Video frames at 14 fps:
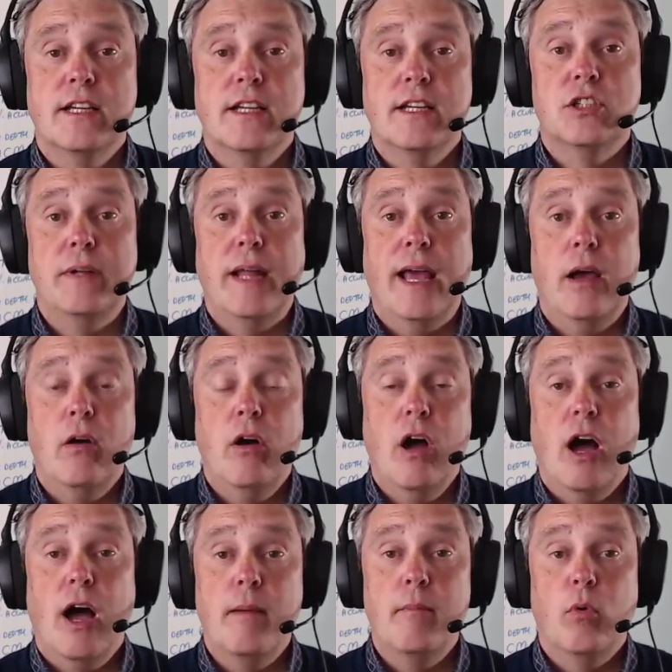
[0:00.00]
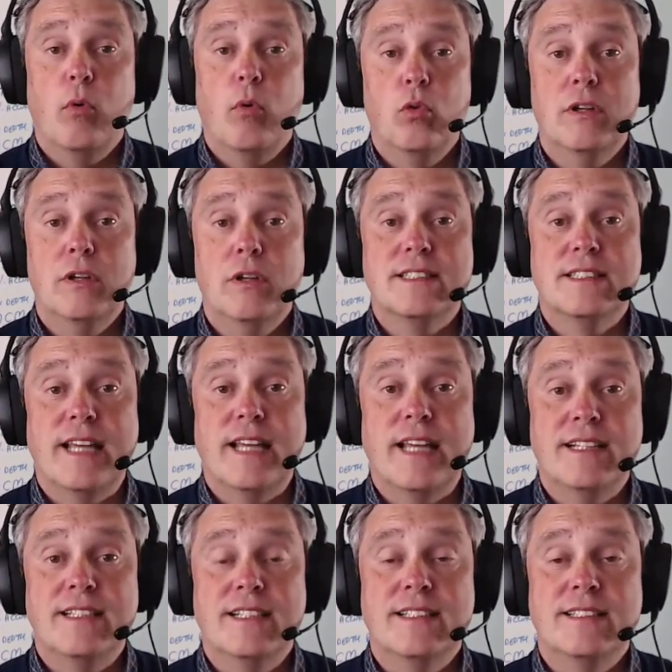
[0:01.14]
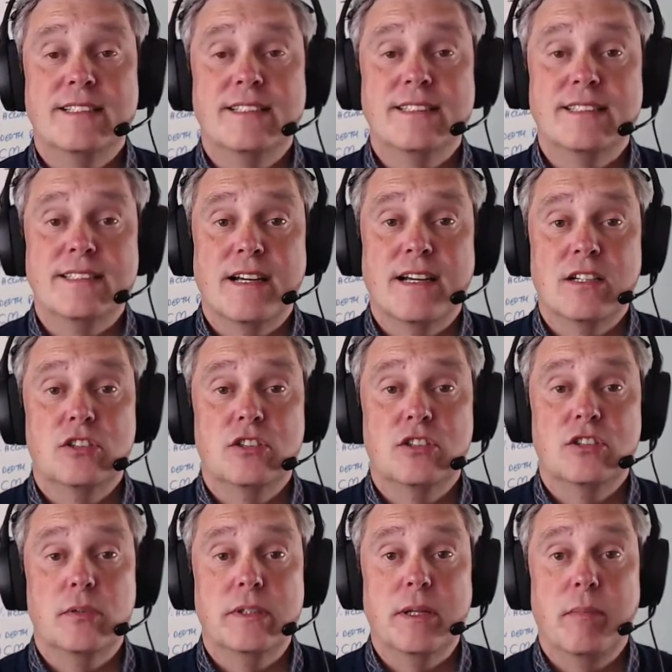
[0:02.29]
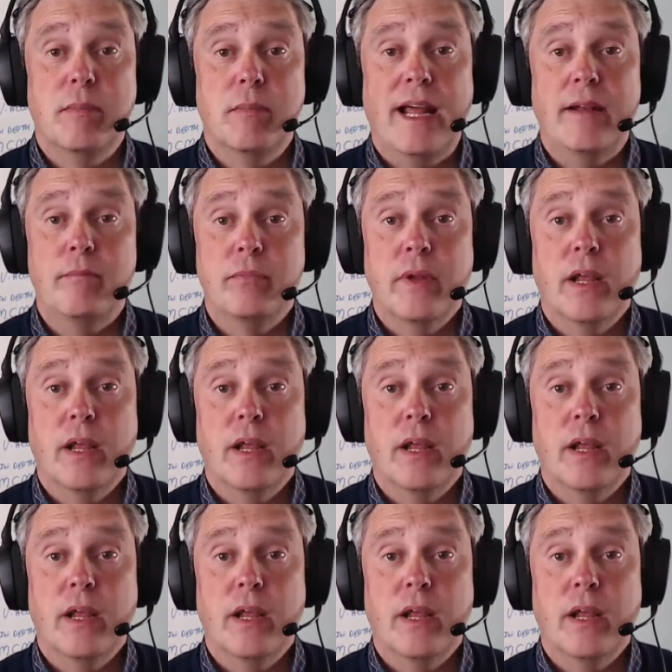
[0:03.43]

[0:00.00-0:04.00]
So now I'm all set to start doing the plan.